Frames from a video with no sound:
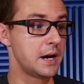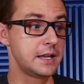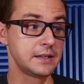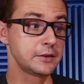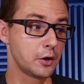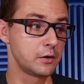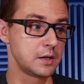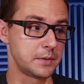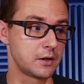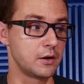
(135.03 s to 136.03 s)
and not
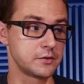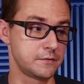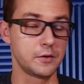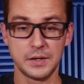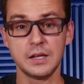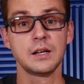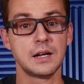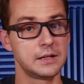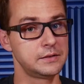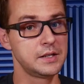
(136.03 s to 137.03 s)
only because for me
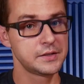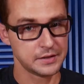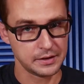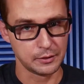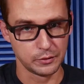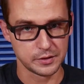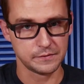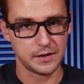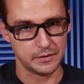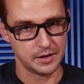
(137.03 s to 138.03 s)
this set looks
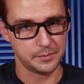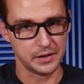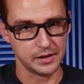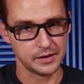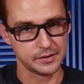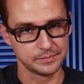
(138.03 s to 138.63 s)
very appealing.